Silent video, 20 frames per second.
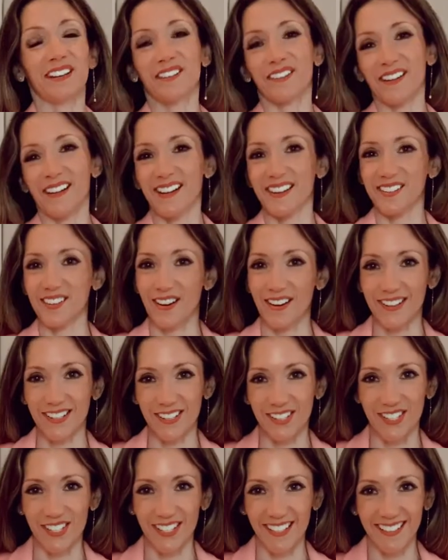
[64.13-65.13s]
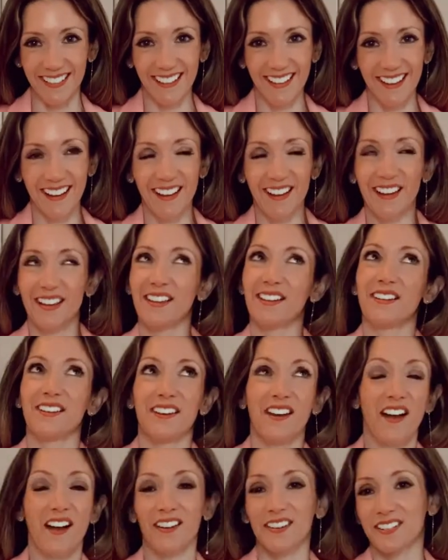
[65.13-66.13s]
your next audition,
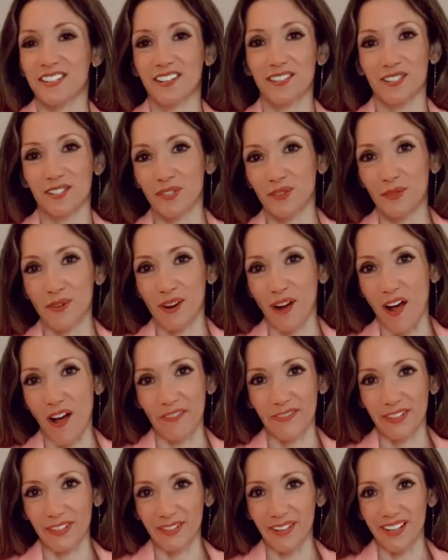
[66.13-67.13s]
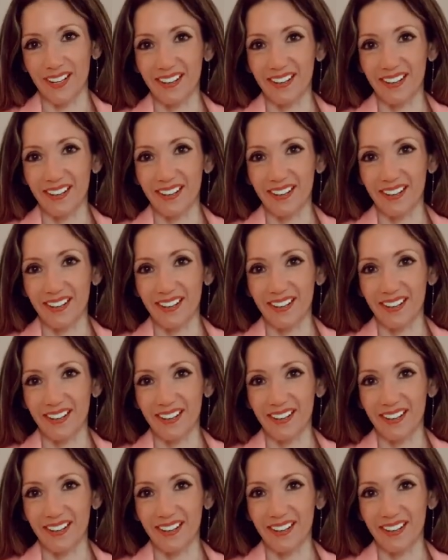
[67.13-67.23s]
not to a coffee run.